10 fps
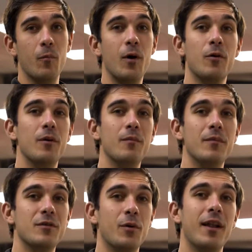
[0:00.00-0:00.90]
Welcome
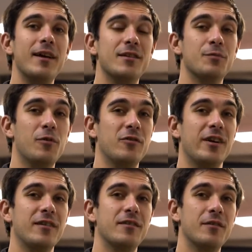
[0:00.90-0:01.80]
to our latest
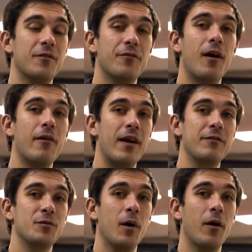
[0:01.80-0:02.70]
project, the Ferrari
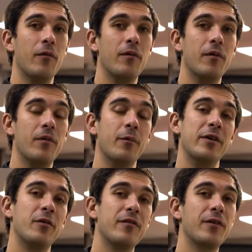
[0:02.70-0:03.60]
F12, that we're
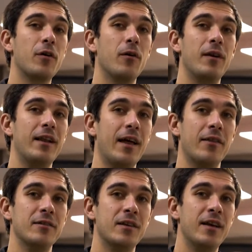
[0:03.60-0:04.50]
doing for Connolly
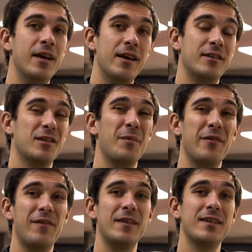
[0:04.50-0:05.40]
Leathers. This is going to
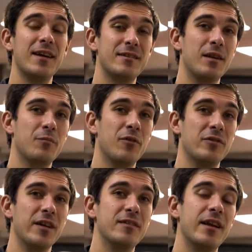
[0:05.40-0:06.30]
be a fantastic
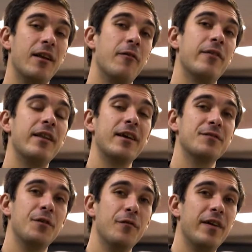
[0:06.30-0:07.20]
project, and over the next
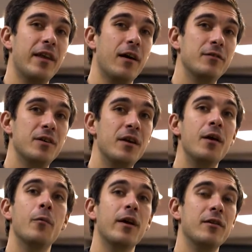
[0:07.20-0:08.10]
few videos
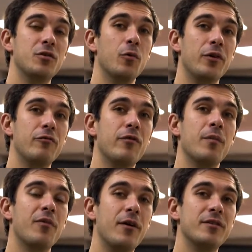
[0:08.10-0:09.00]
we're going to talk you through the
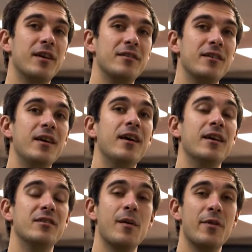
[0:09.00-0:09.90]
process
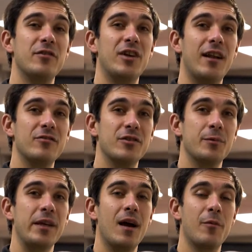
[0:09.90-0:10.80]
and some of the challenges
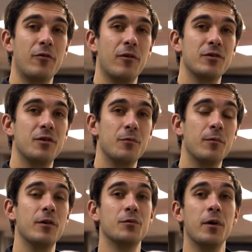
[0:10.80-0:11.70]
we come across
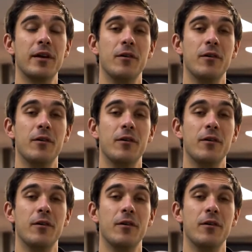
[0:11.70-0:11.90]
whilst working